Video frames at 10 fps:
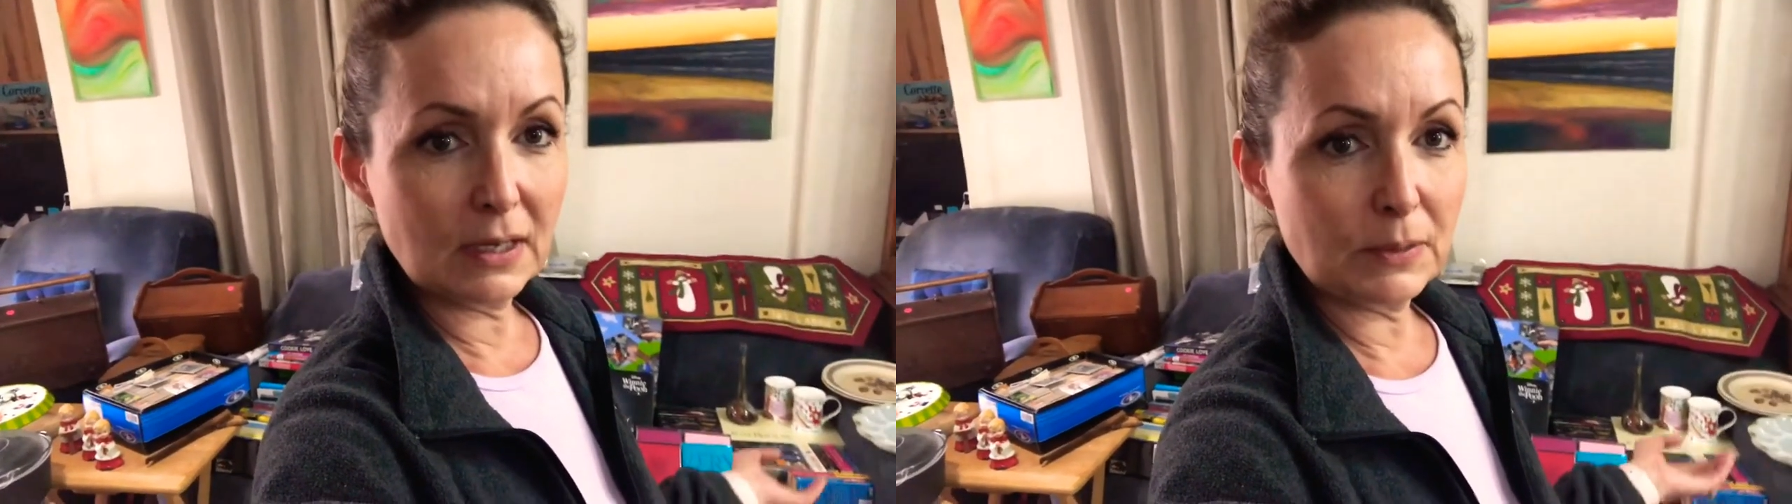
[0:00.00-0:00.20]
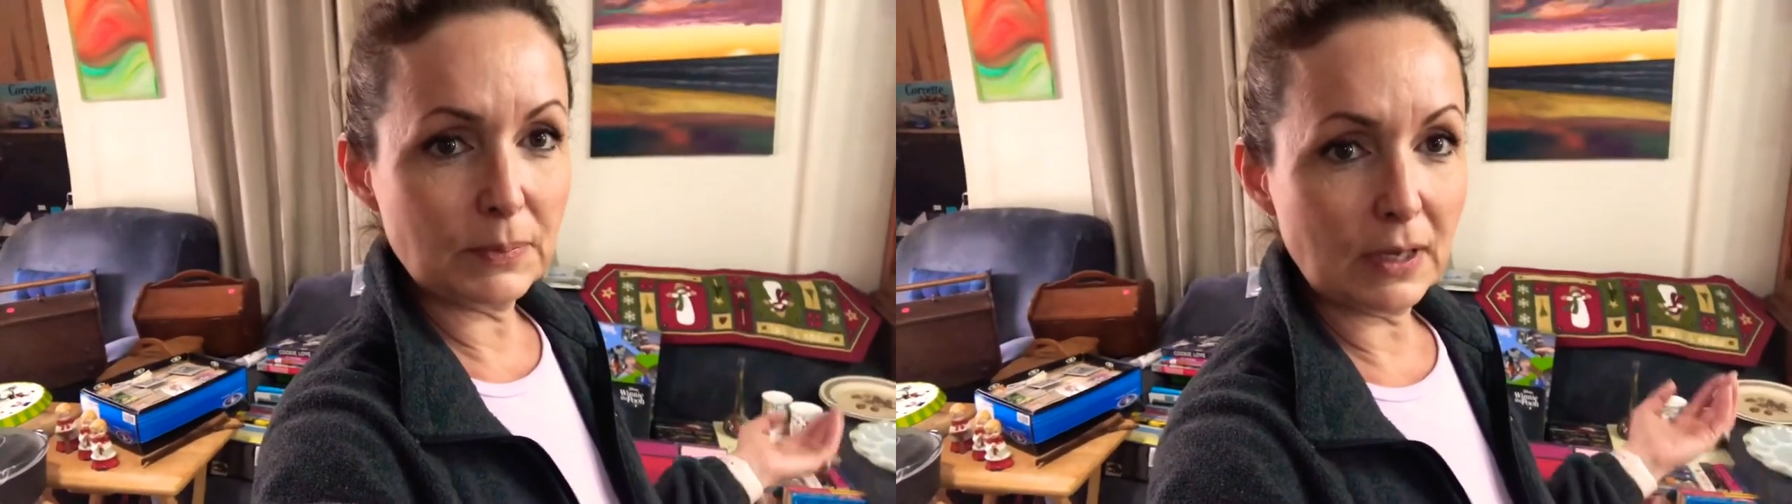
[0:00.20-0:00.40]

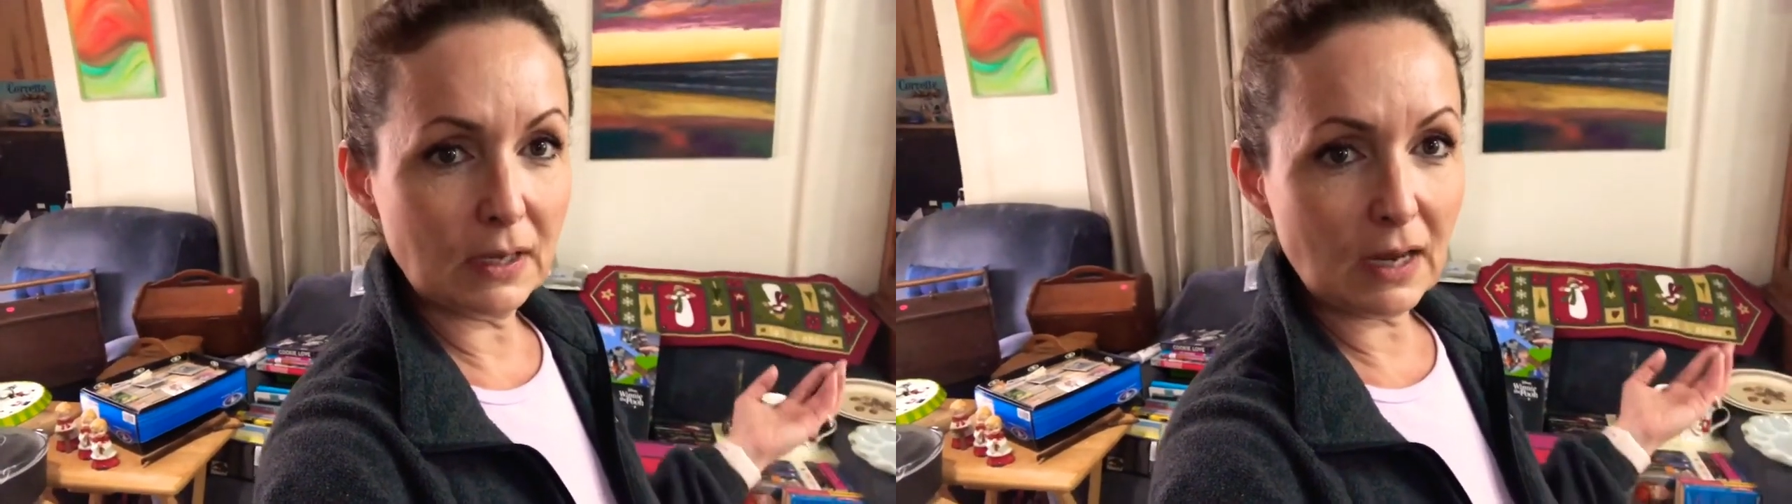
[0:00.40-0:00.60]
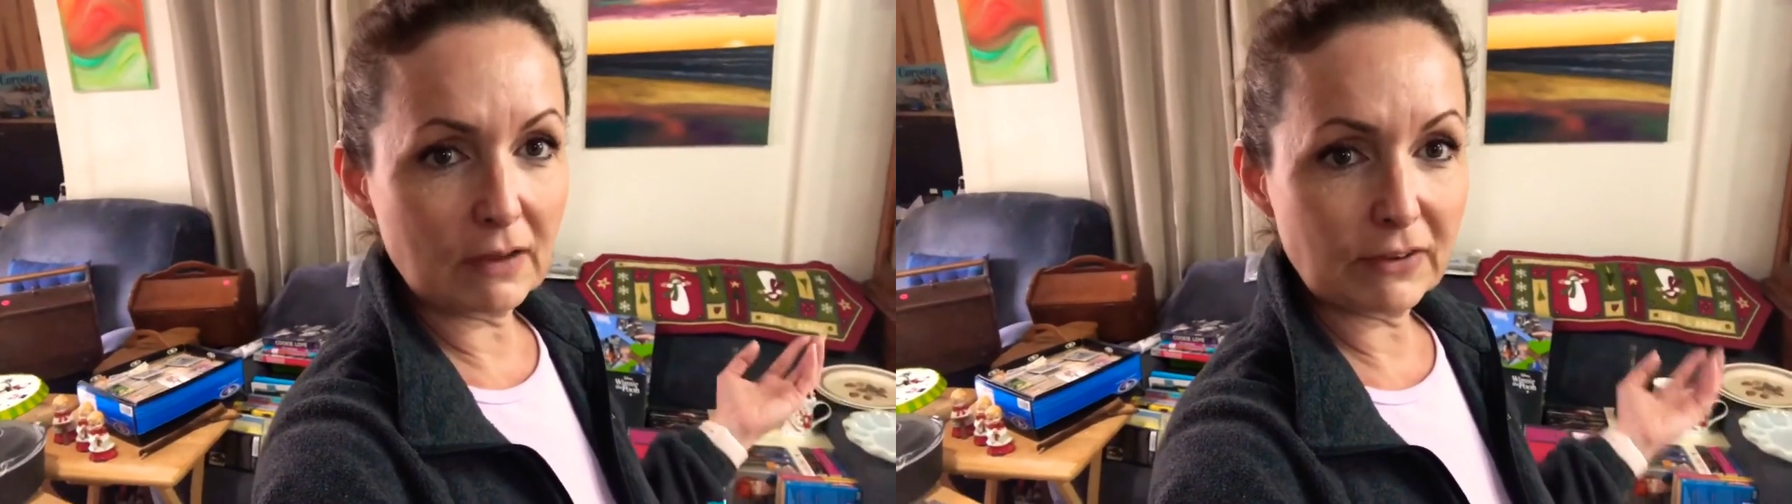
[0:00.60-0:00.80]

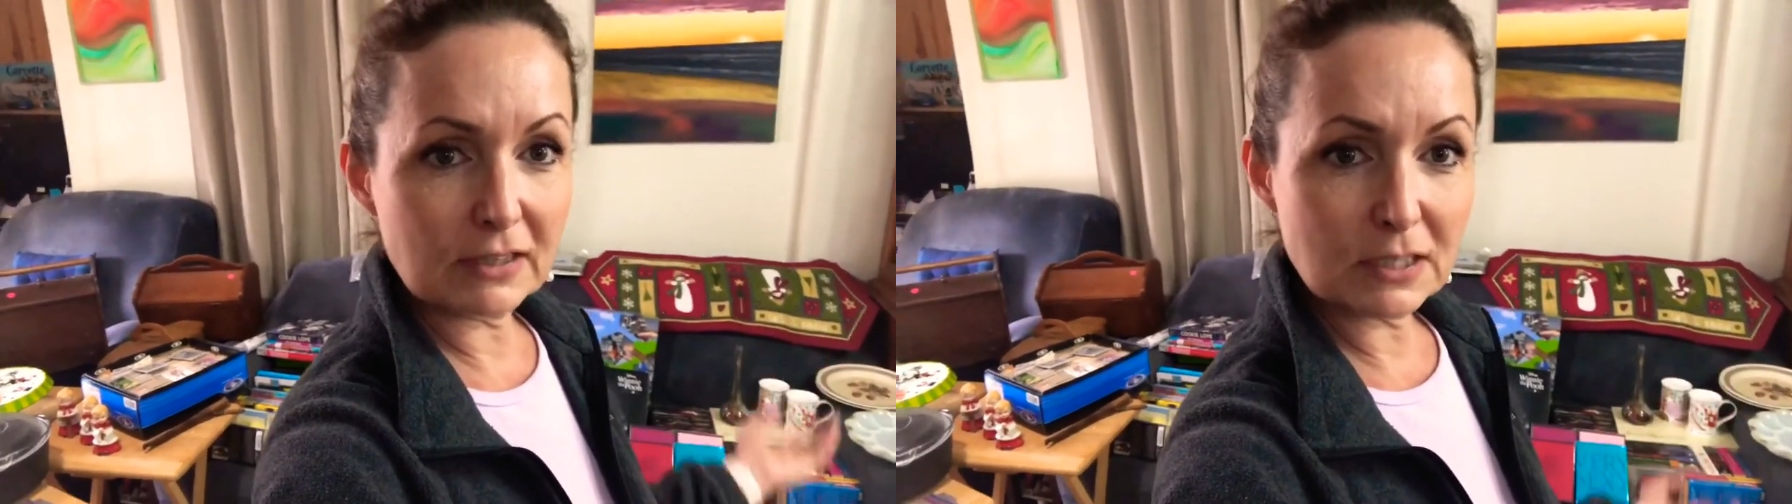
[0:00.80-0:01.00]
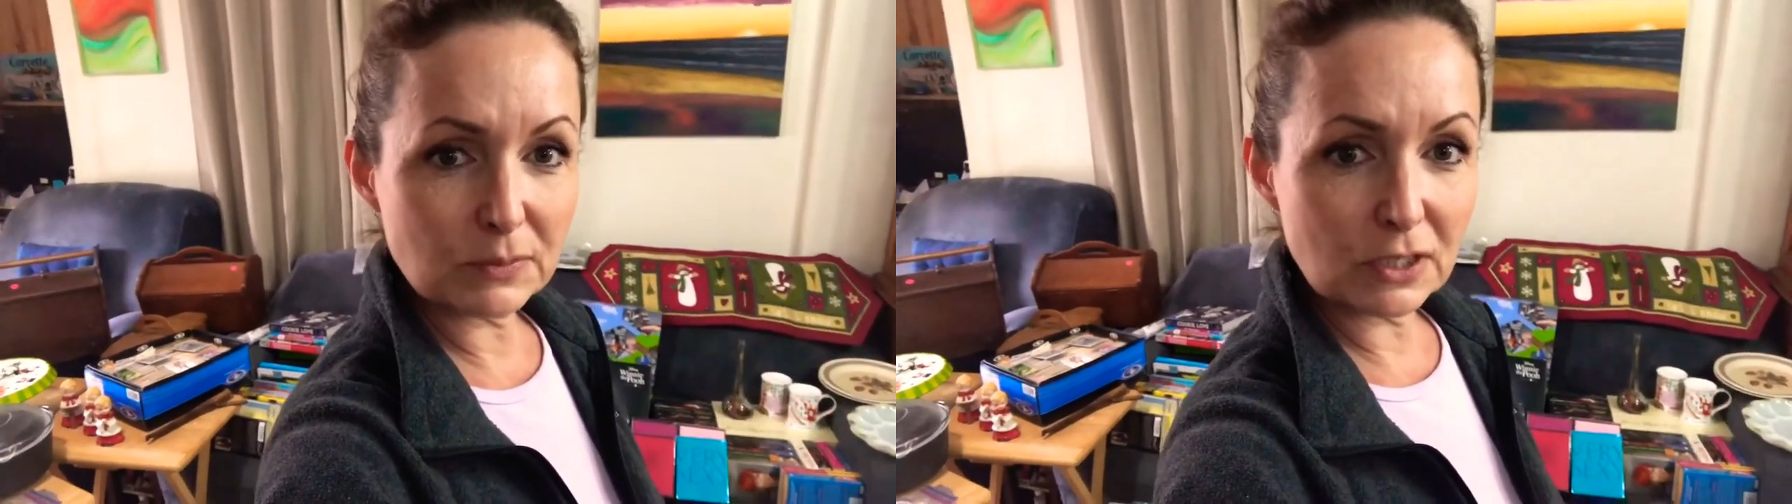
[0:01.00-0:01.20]
but I
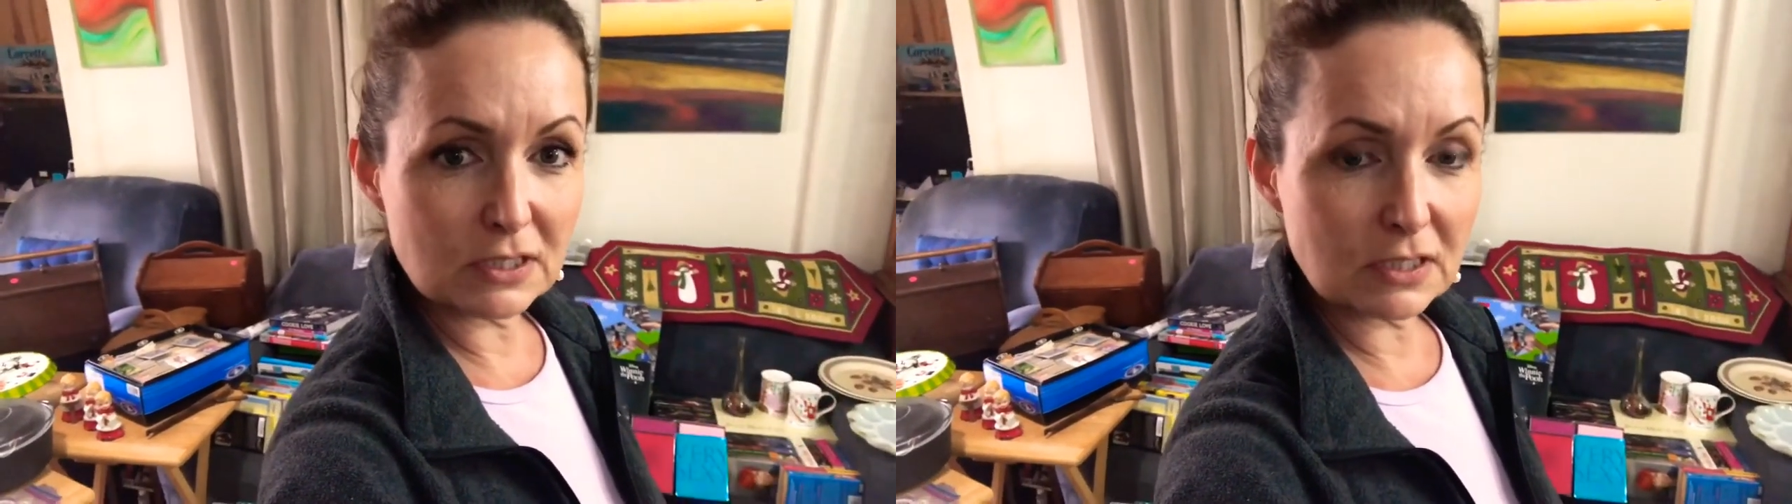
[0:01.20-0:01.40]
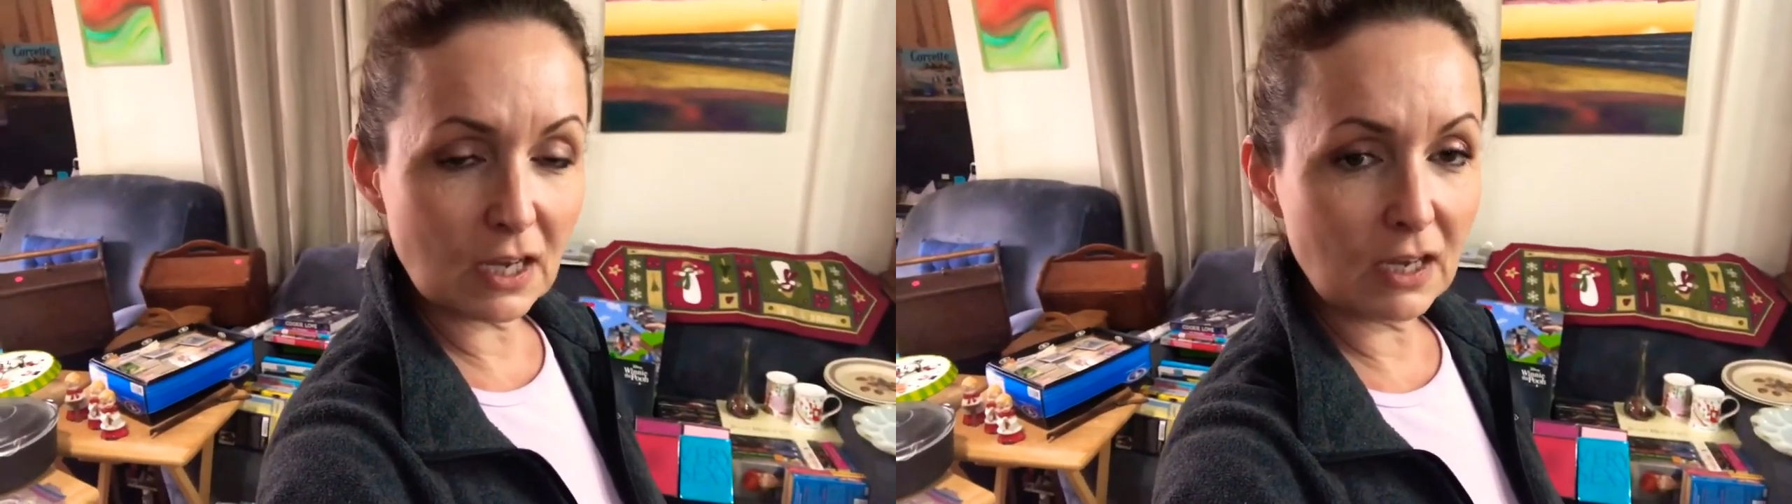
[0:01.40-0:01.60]
found some good
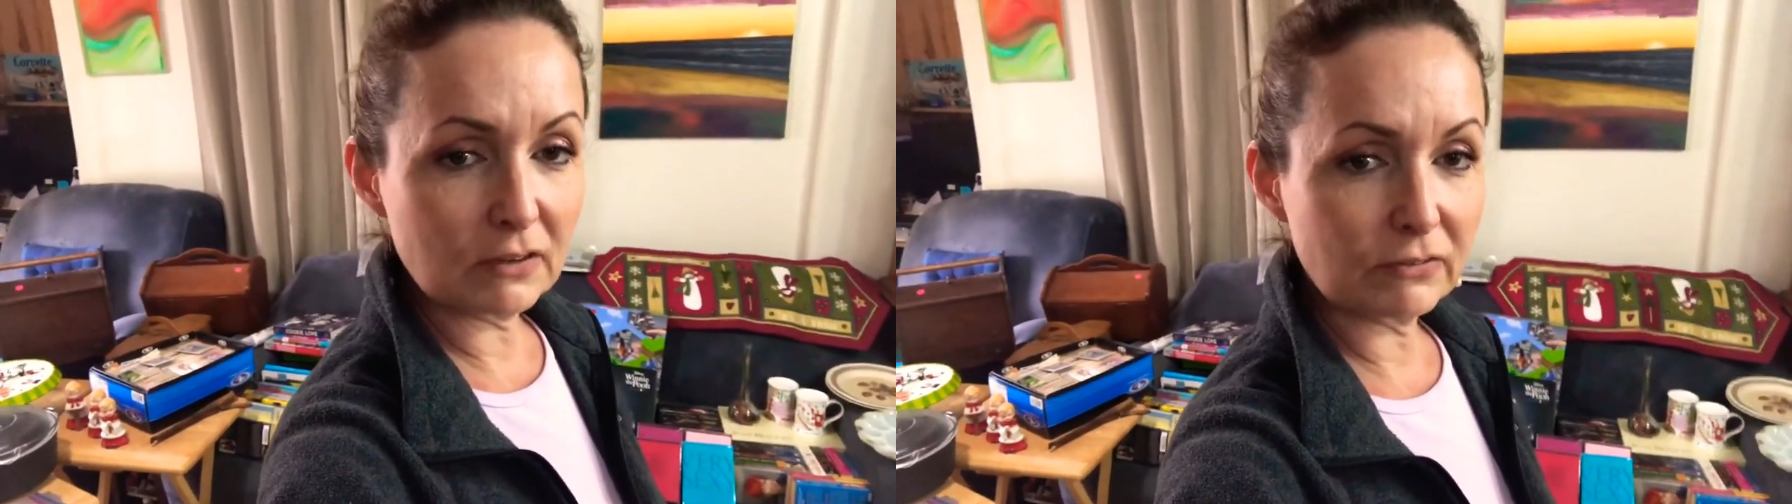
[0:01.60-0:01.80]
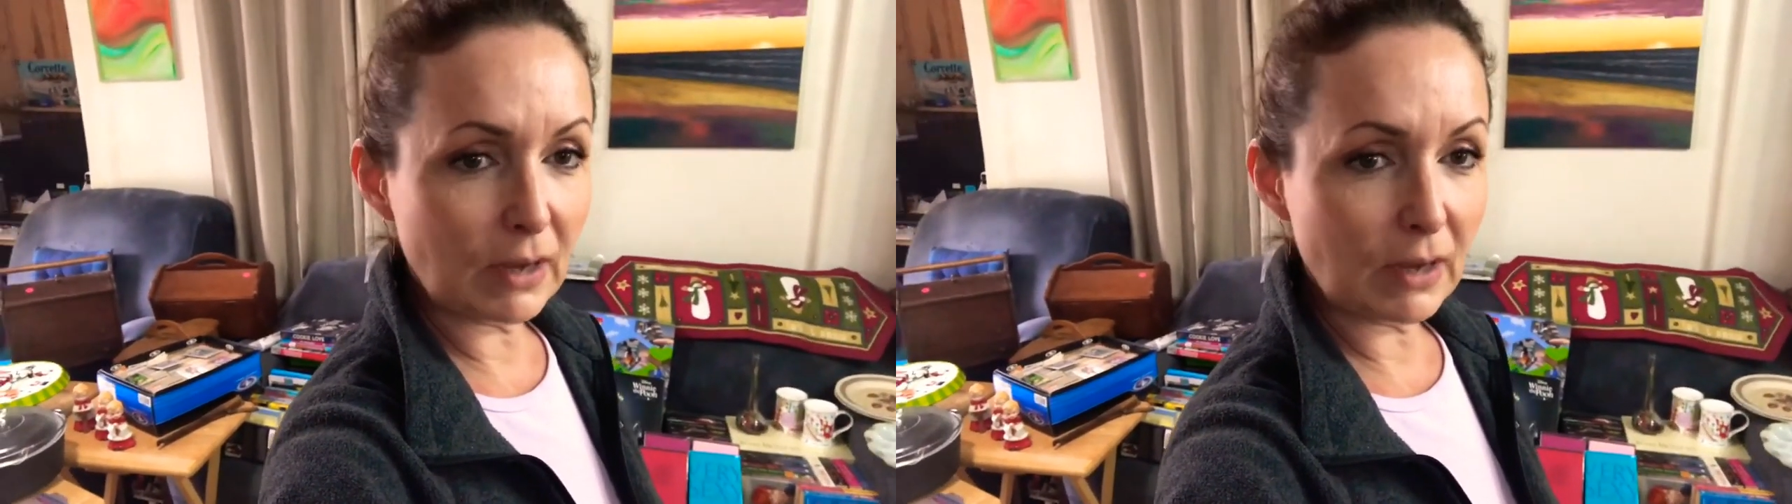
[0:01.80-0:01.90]
stuff.